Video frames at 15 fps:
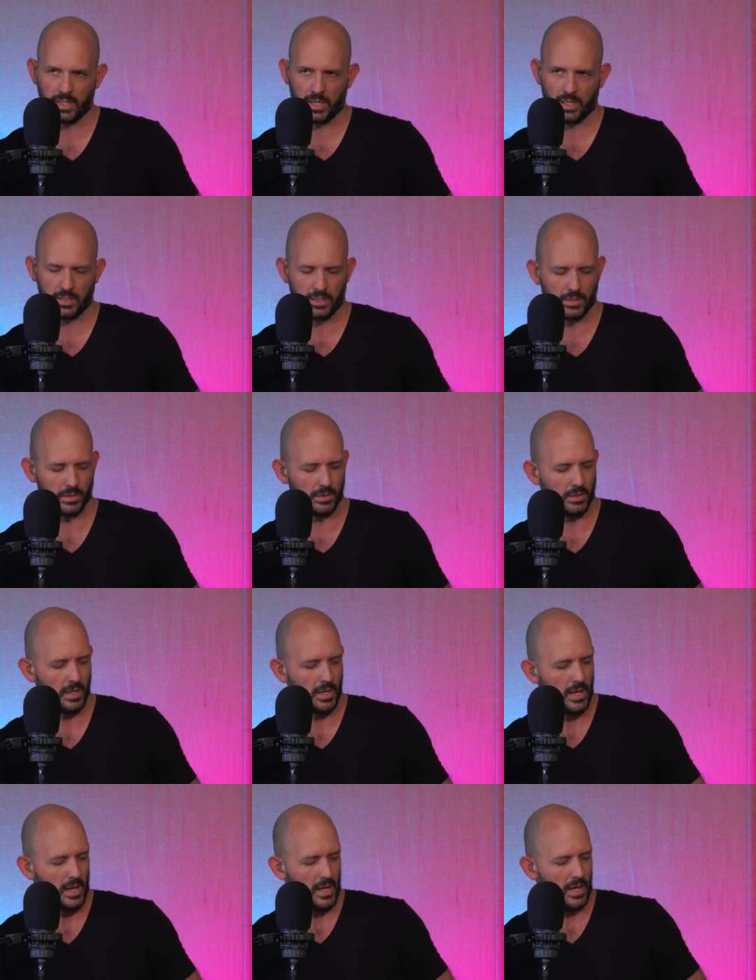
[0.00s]
Leon here,
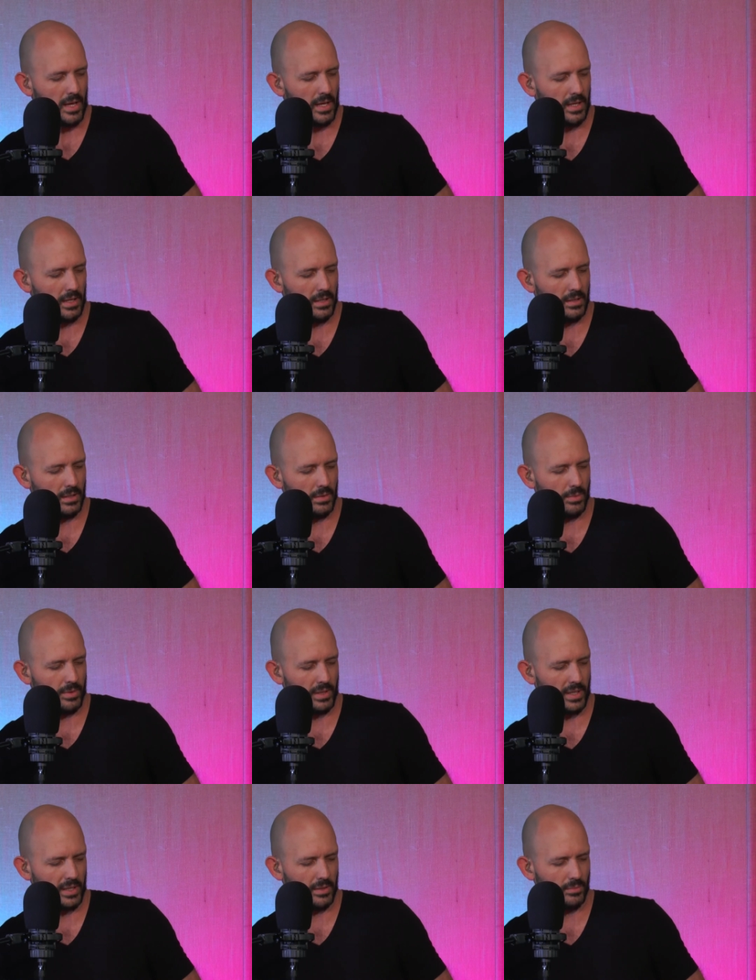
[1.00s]
and
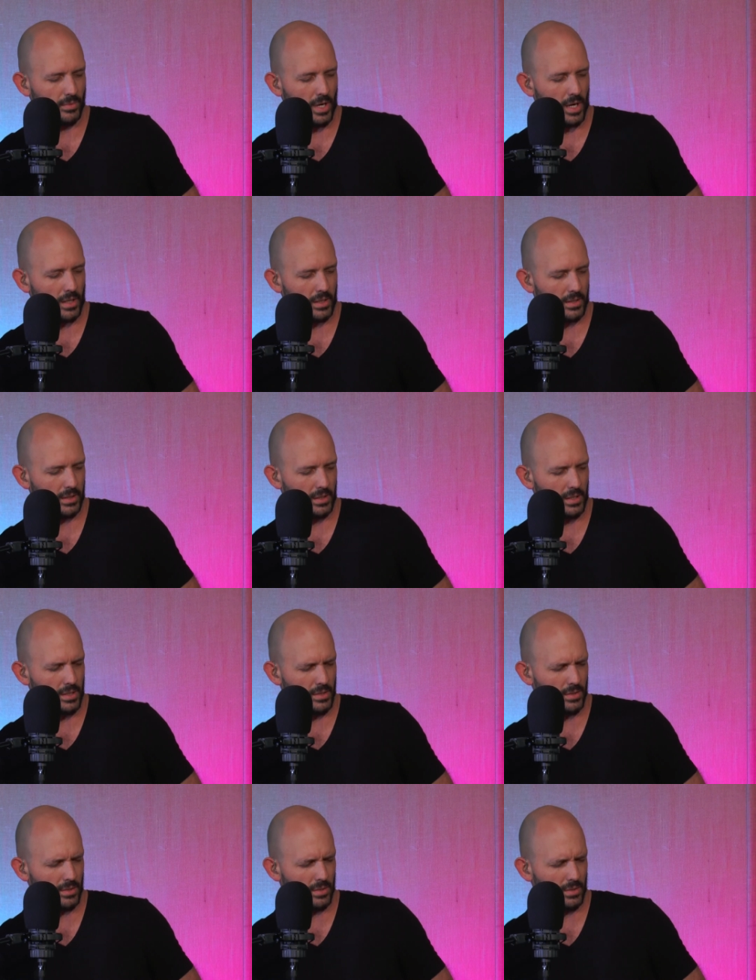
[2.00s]
with Leon and Rock
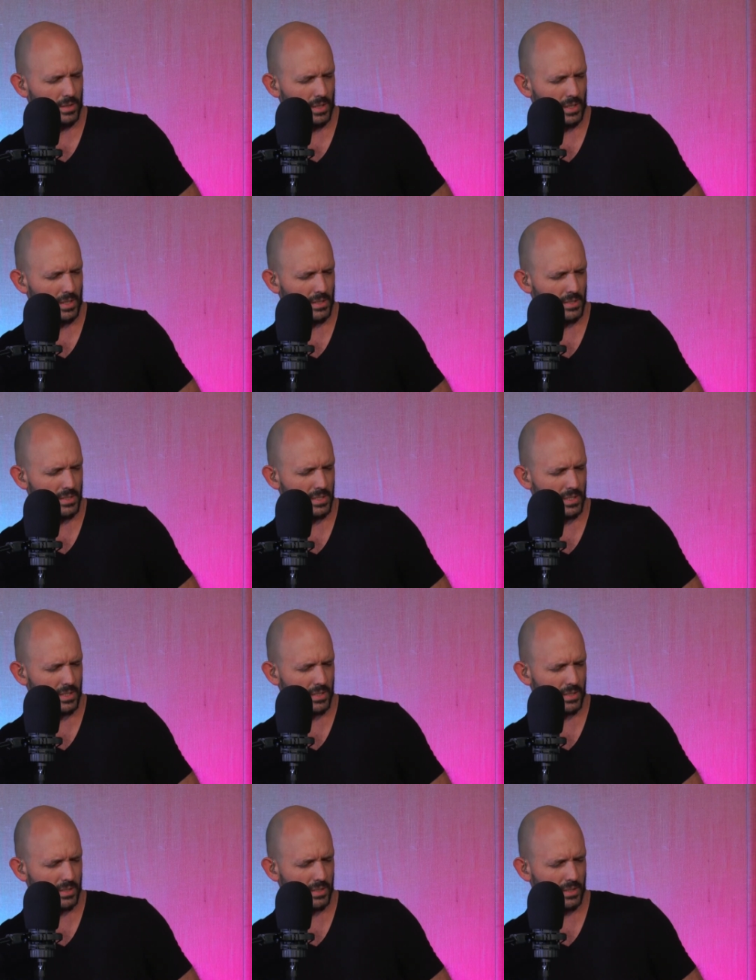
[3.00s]
here, and then
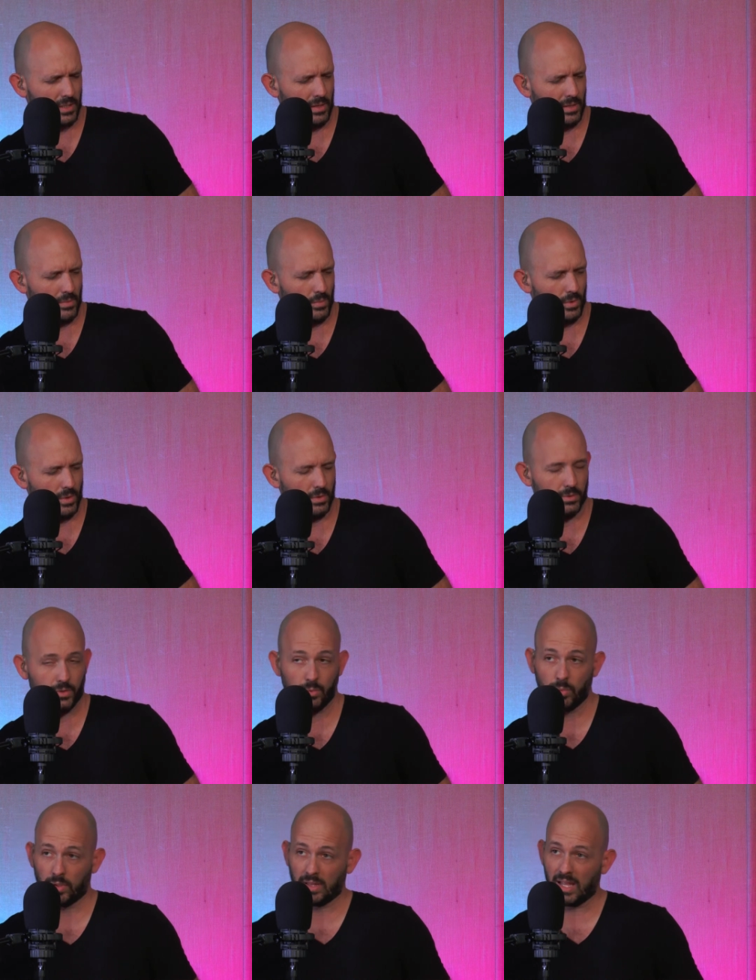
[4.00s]
we'll
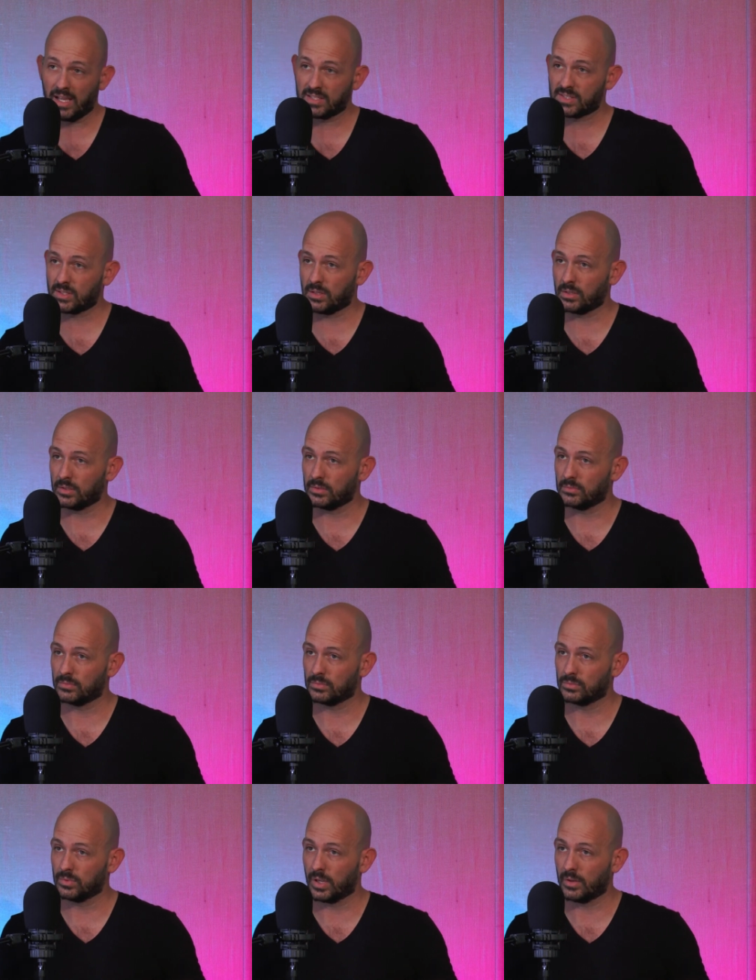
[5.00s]
do one last song and
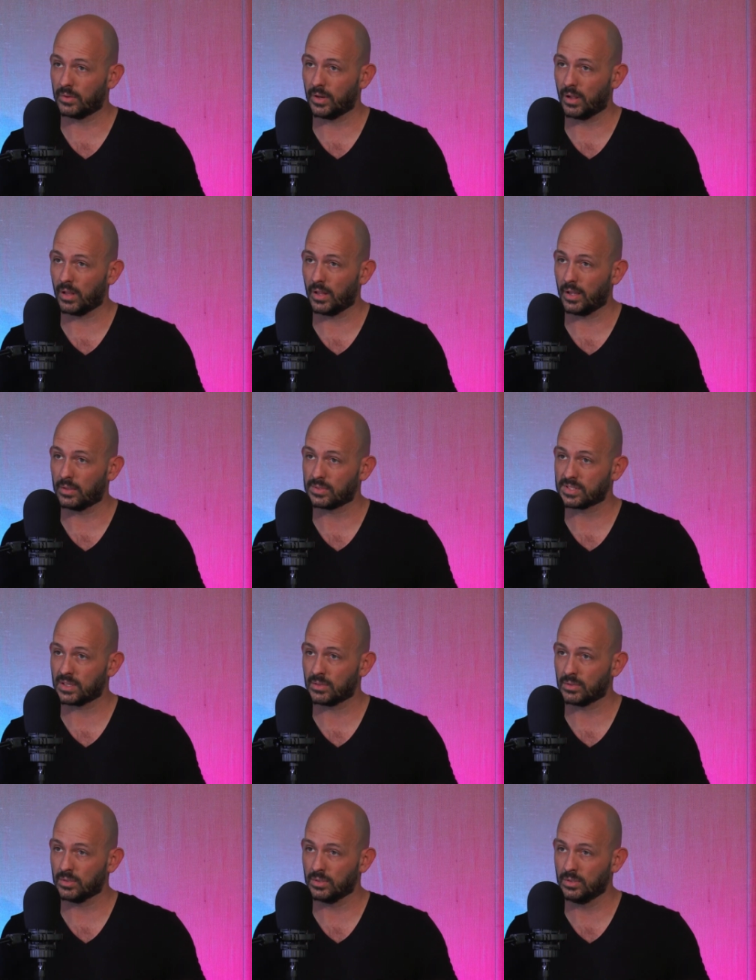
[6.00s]
round it all out.
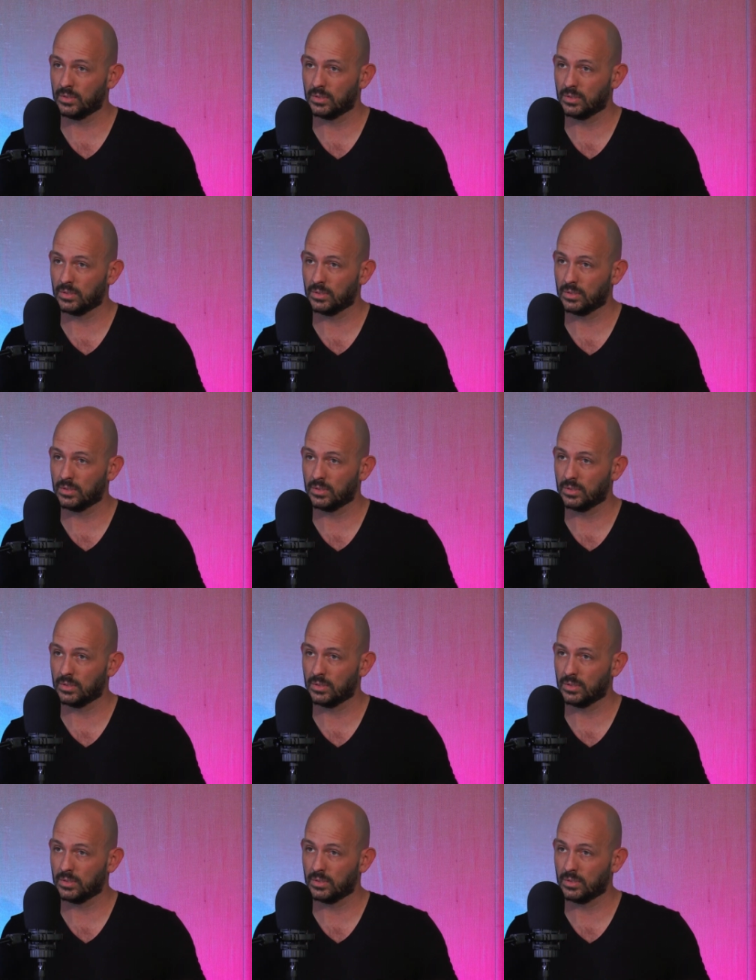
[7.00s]
Sound good?